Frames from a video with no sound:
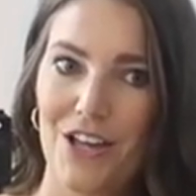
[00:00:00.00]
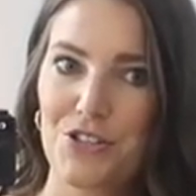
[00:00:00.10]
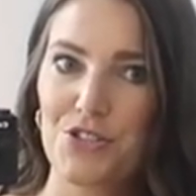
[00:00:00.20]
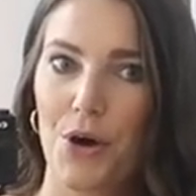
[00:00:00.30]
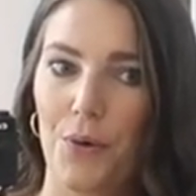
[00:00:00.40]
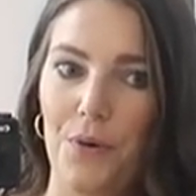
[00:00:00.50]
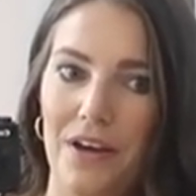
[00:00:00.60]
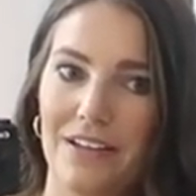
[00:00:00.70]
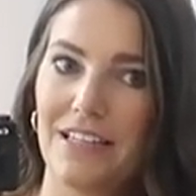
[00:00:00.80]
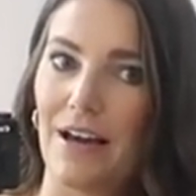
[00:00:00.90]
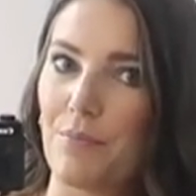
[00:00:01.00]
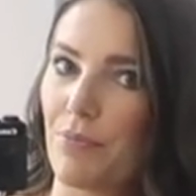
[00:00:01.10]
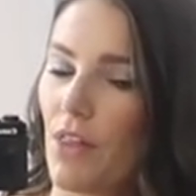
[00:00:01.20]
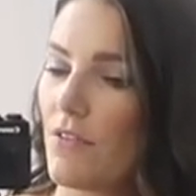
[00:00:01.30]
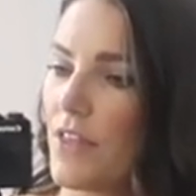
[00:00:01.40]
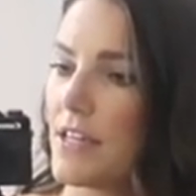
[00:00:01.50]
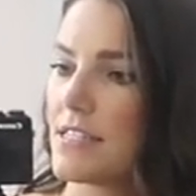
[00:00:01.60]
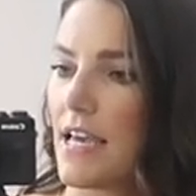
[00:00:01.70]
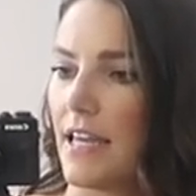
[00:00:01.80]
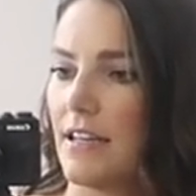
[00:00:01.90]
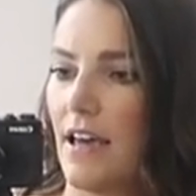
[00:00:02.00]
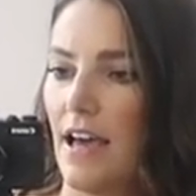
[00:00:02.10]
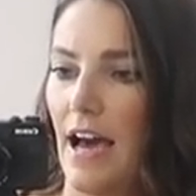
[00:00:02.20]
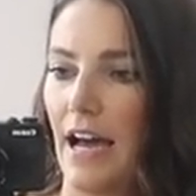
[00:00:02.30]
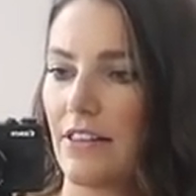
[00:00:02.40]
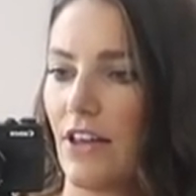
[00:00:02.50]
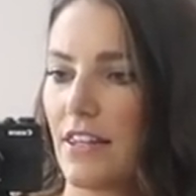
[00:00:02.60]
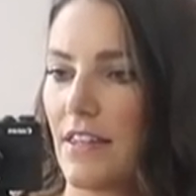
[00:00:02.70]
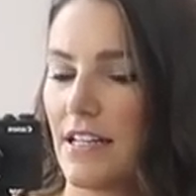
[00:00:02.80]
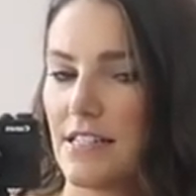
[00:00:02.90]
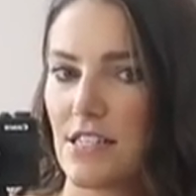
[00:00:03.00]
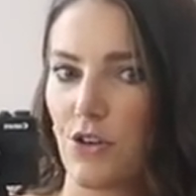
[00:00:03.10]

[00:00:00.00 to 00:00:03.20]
So yeah, love this. And I like that it's